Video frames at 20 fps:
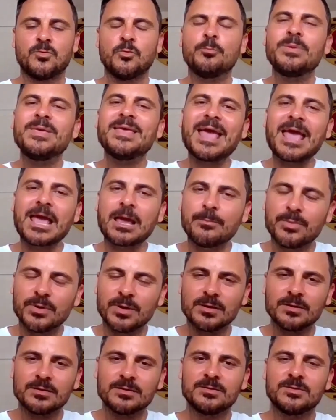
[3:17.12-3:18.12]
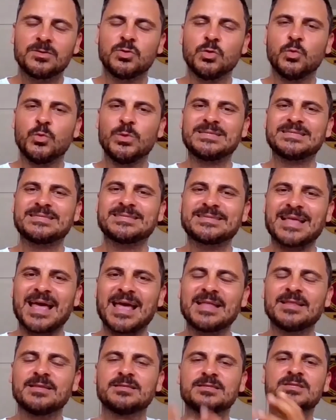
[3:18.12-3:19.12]
to be able to
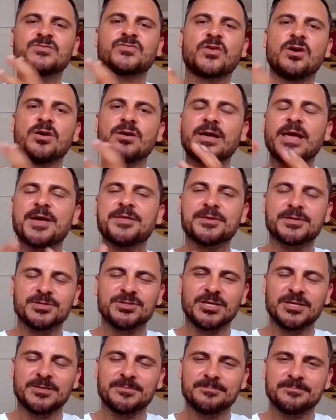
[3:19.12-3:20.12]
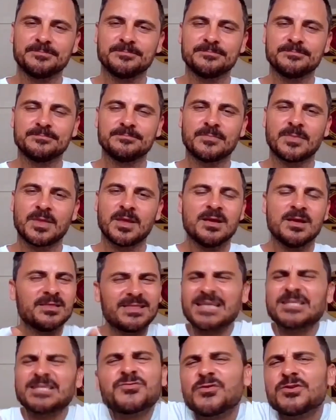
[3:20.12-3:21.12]
withstand strong energy.
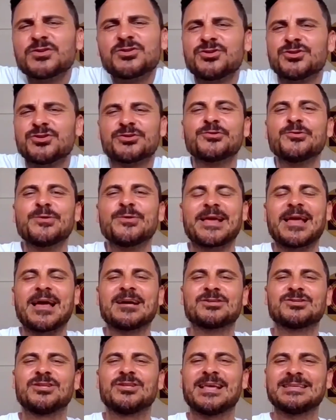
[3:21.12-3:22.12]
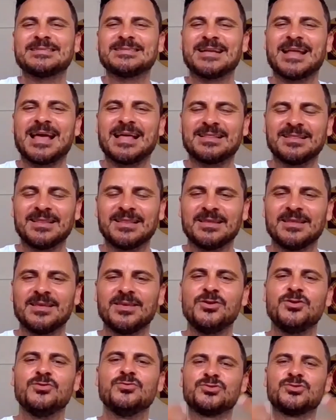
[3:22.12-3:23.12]
That's what you're doing actually as an athlete.
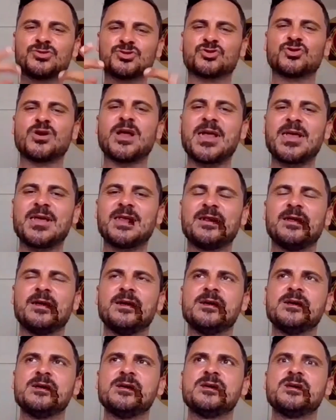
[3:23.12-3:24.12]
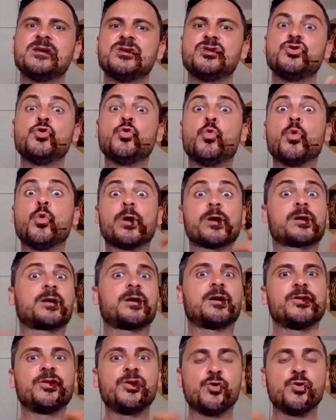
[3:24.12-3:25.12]
You train you
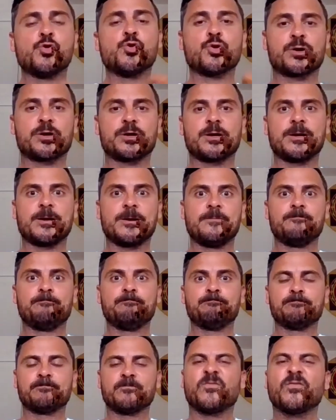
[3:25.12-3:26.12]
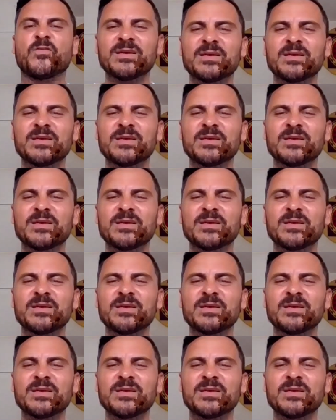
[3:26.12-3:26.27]
work on your um,